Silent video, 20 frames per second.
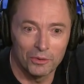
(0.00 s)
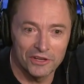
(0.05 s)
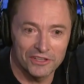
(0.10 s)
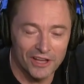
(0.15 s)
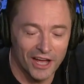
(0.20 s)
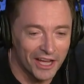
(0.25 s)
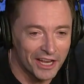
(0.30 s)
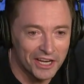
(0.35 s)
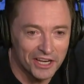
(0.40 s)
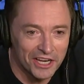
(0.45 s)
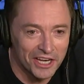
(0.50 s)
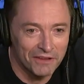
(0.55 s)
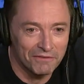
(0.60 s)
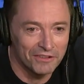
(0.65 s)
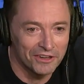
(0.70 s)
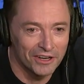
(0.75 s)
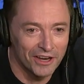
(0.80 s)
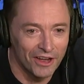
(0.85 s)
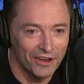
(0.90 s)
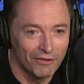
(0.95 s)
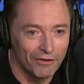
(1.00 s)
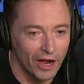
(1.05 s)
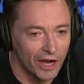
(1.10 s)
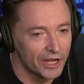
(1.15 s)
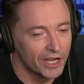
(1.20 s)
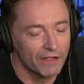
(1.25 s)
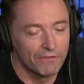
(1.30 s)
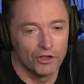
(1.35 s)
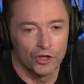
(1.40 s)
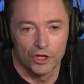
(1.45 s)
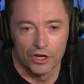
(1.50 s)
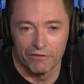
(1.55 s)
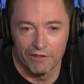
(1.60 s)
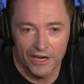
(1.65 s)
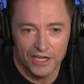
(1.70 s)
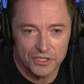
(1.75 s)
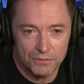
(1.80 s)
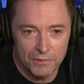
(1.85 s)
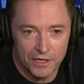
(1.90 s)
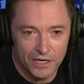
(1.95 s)
was. I didn't even know. I never heard of
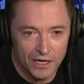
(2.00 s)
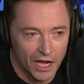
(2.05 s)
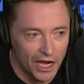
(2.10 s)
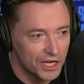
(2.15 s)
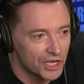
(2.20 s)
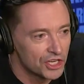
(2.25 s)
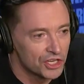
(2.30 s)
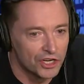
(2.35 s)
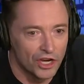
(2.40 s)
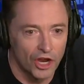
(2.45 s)
X Men. I didn't Right.